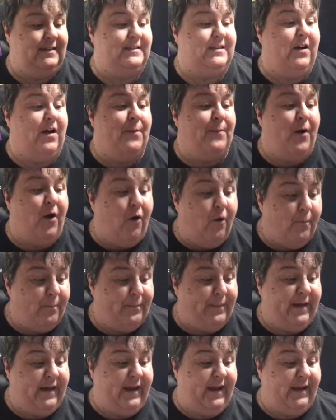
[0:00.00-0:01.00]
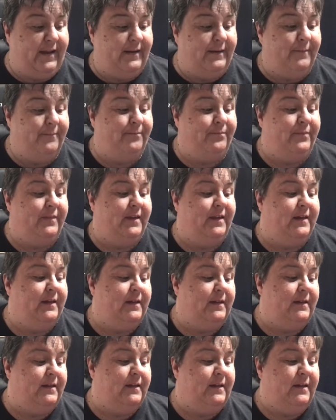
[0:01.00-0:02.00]
I'm hoping
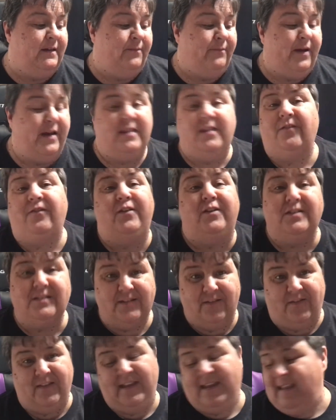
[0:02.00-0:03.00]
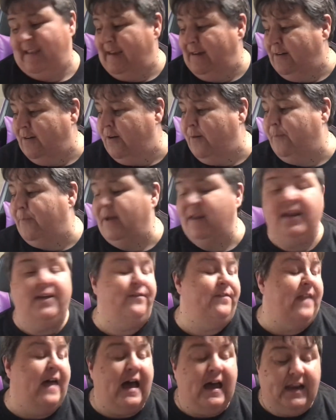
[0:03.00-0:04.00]
by the first of the year, but
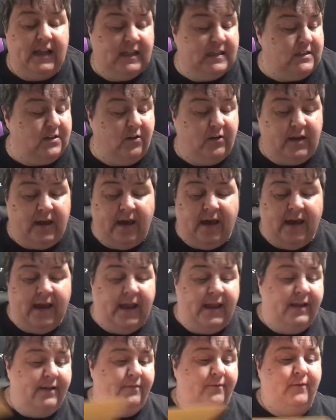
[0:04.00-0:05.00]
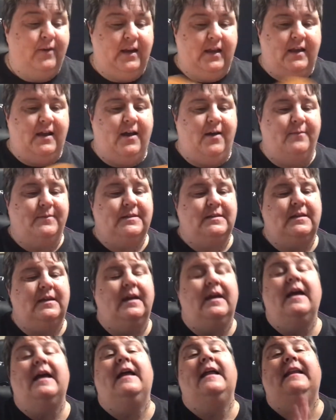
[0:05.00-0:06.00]
if not, it's okay when it comes.
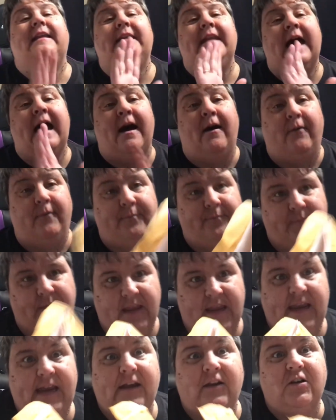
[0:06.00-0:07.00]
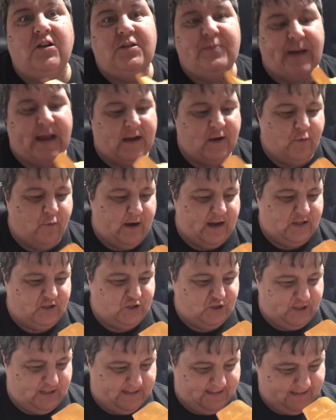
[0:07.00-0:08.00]
Now, here's my
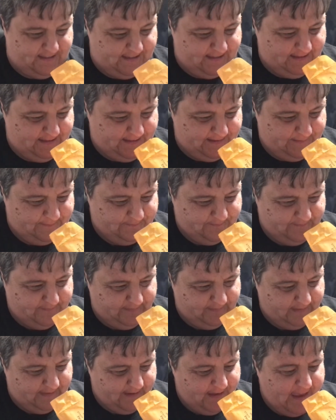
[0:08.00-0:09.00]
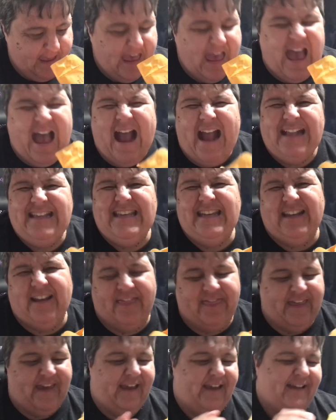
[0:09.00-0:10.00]
question. I did a
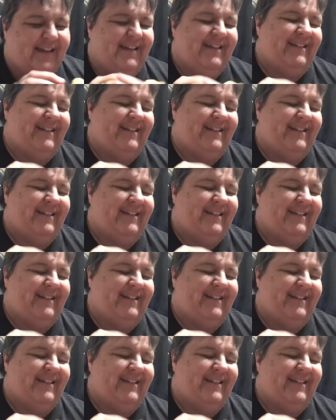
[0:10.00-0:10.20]
thing.